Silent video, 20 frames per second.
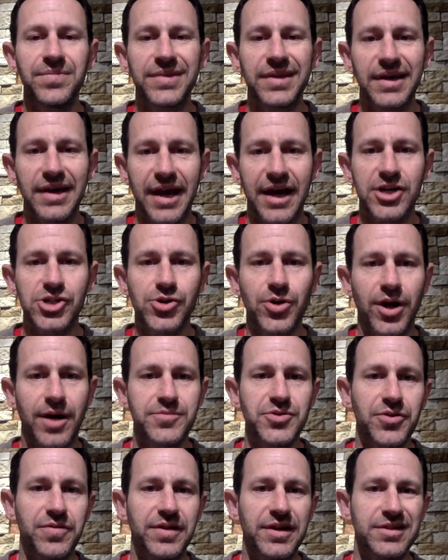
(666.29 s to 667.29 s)
Cash crops
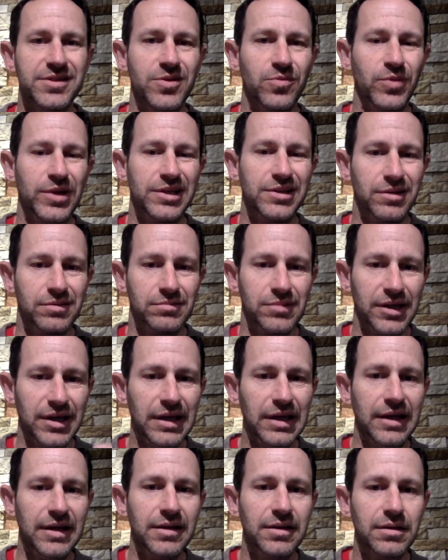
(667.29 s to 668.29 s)
are things that we don't
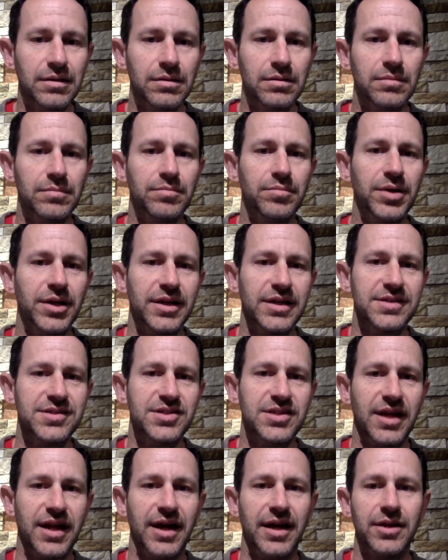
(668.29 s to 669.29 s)
eat, but
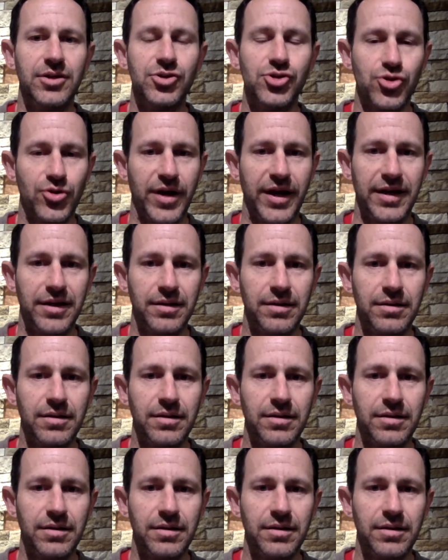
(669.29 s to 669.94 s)
instead trade.